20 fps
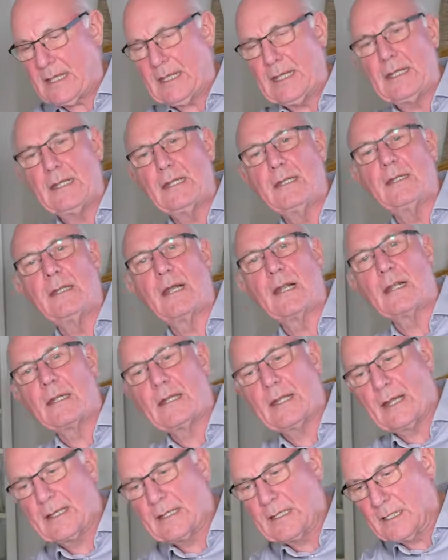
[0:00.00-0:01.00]
in
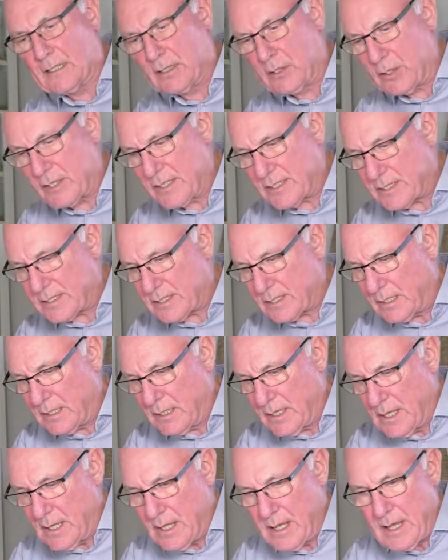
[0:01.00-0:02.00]
Langenlois,
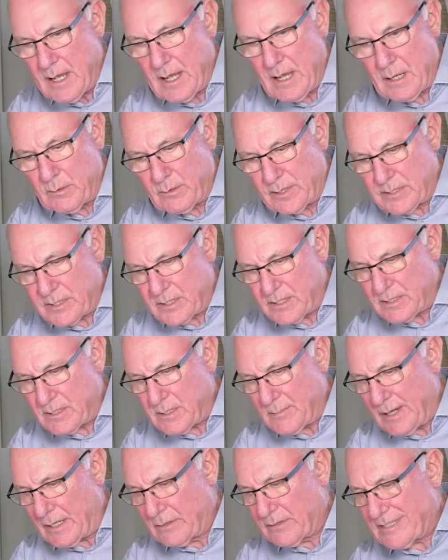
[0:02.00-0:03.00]
uh, which is
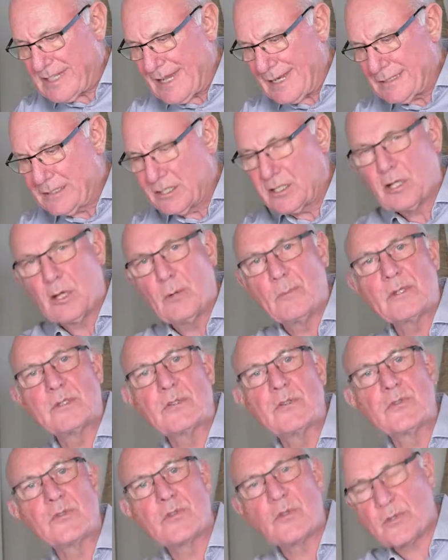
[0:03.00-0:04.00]
about 10
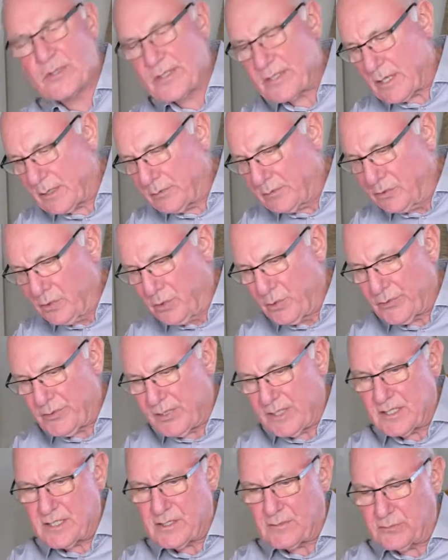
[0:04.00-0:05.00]
kilometers or so
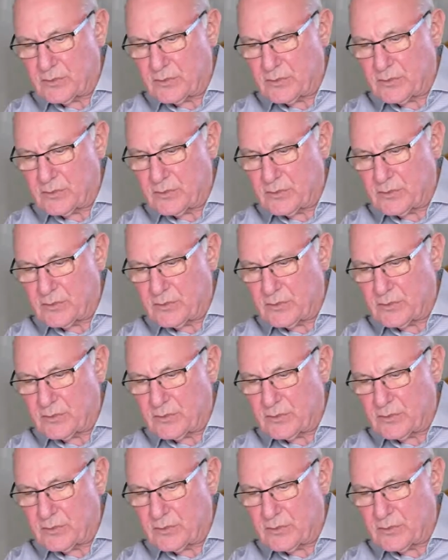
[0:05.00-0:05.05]
northeast of